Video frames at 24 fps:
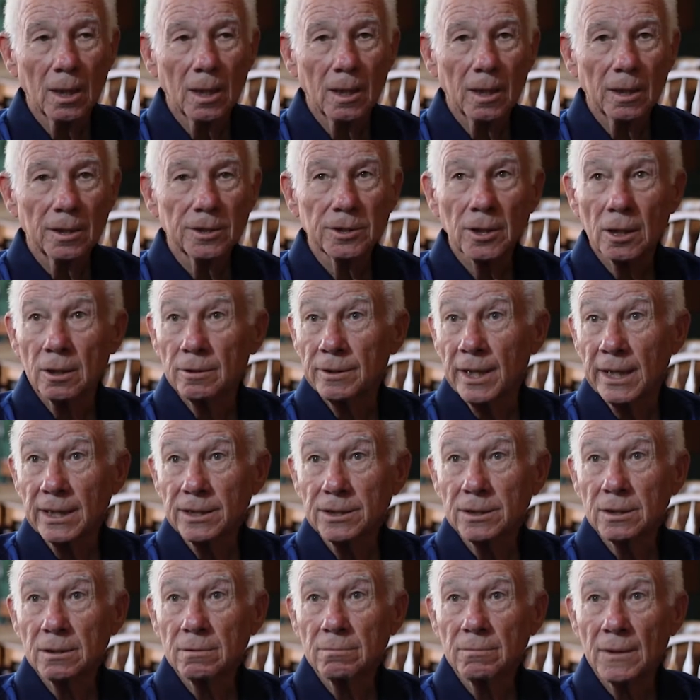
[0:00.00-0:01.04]
So
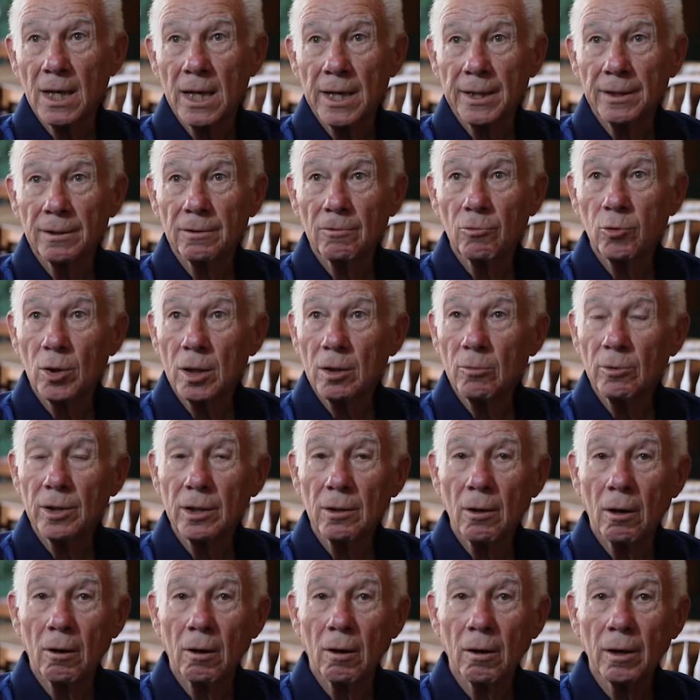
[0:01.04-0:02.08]
that's kind of where we
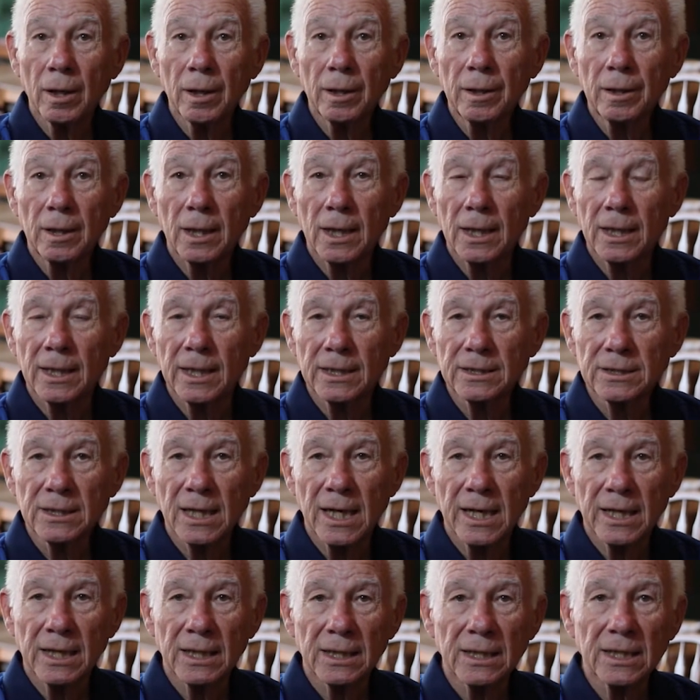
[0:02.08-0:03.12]
are. That's
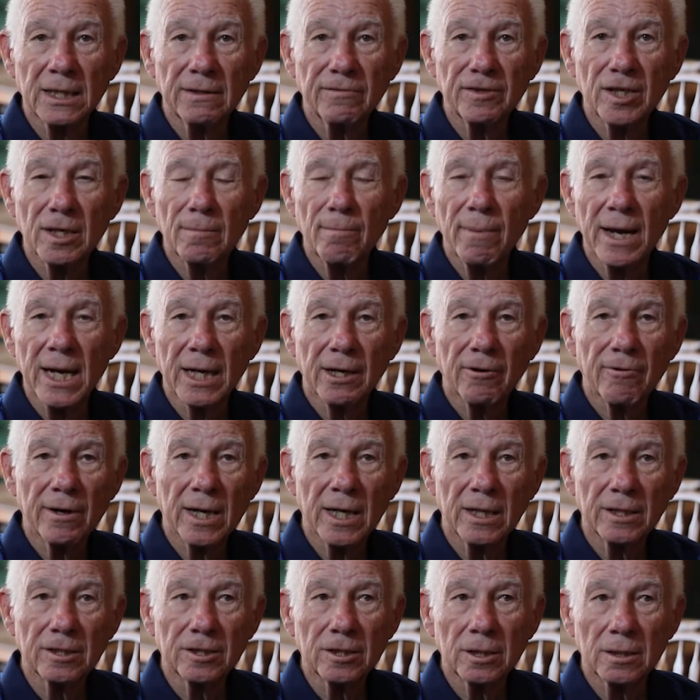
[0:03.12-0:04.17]
kind of give you a
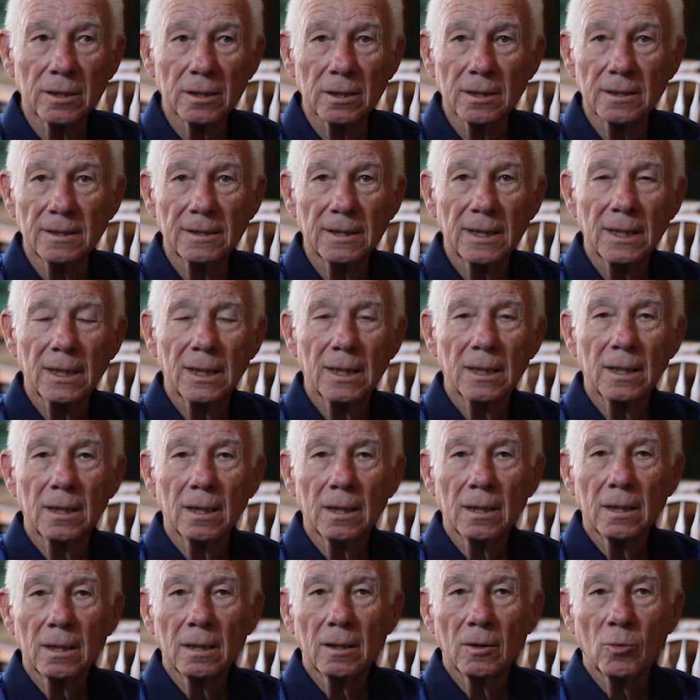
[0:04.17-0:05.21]
background to
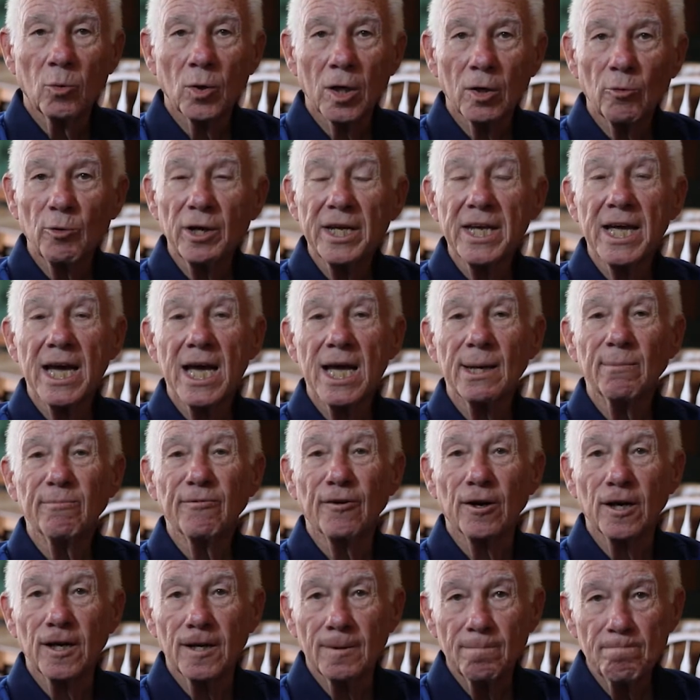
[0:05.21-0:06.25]
where we came
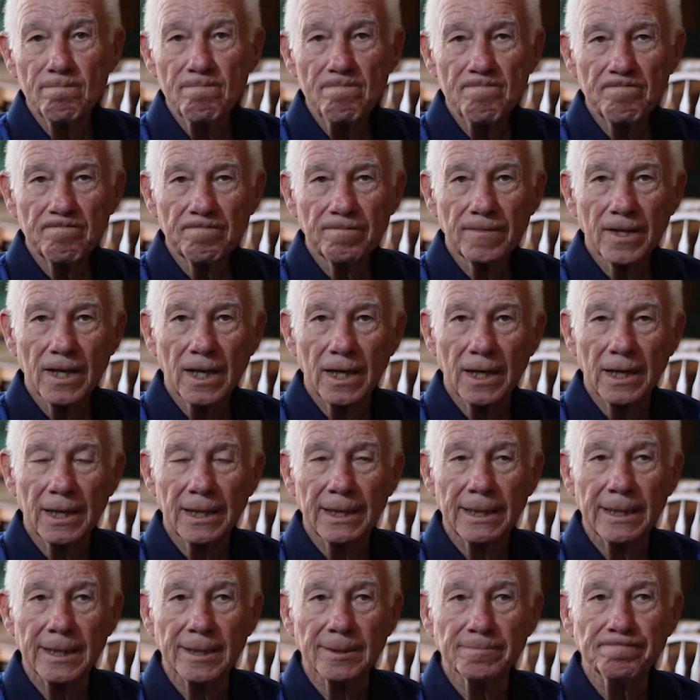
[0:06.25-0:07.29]
from.
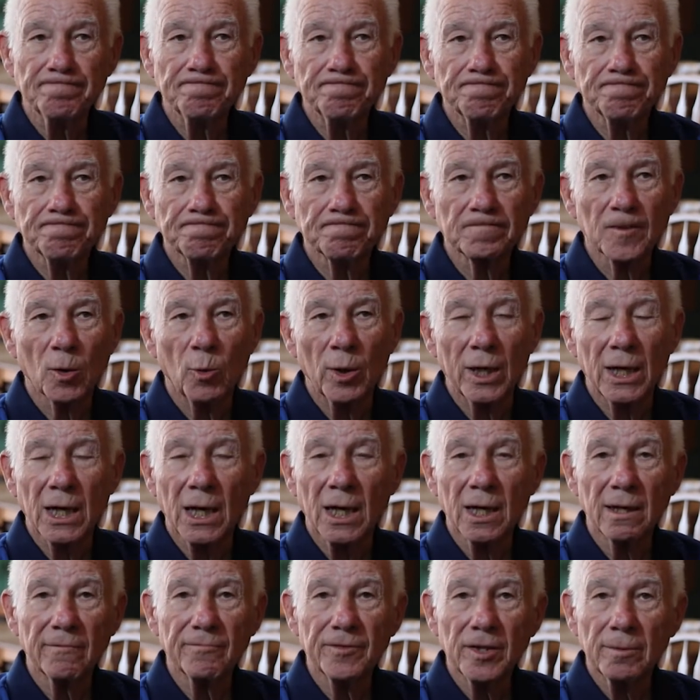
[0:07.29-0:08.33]
We
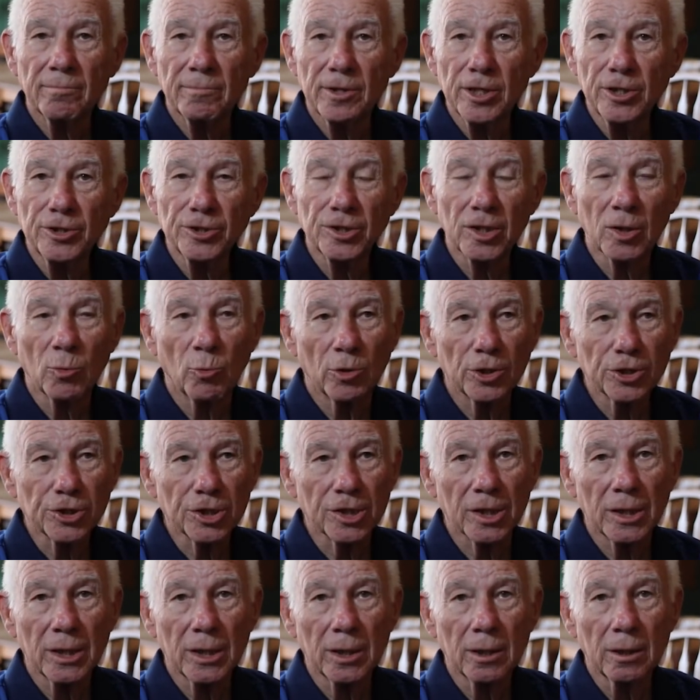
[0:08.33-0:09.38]
love the music. We're
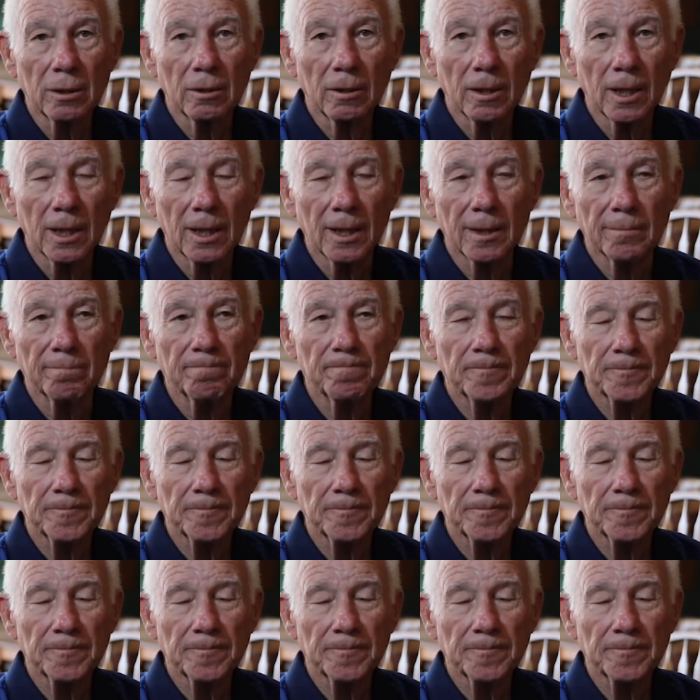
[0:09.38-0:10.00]
still,